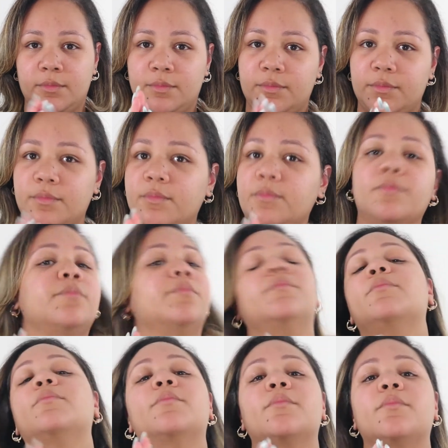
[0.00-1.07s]
it in the center
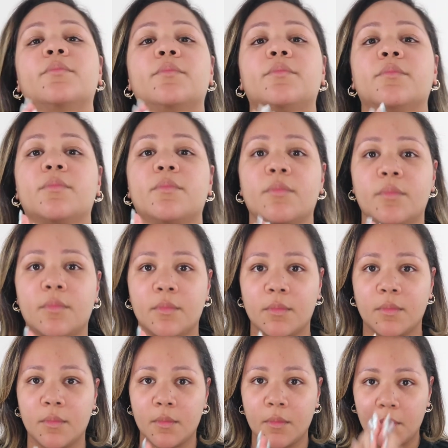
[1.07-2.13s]
of my face. So that
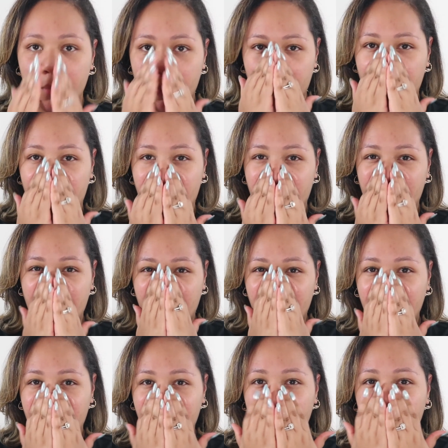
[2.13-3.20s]
is my T-zone,
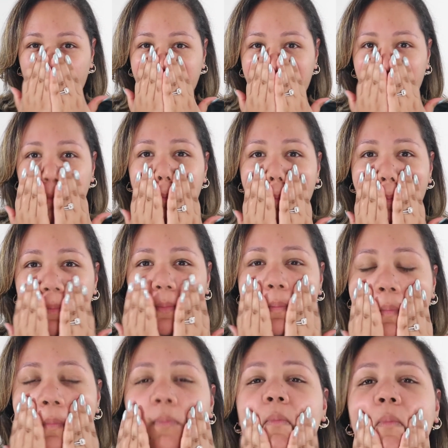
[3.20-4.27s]
on my chin,
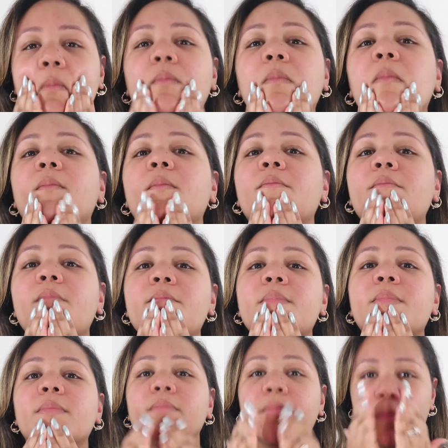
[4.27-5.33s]
and on the
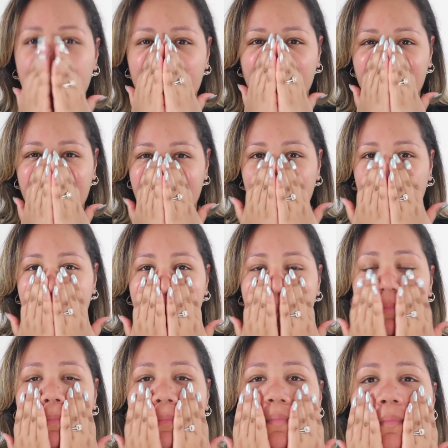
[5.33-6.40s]
center of my
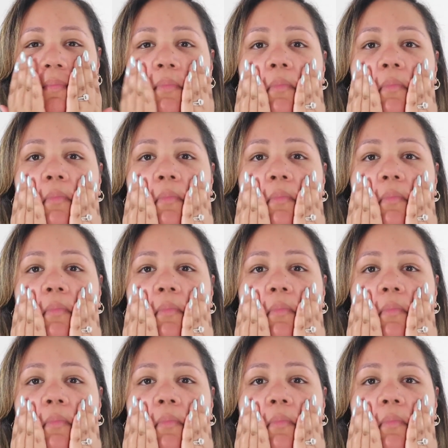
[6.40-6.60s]
forehead.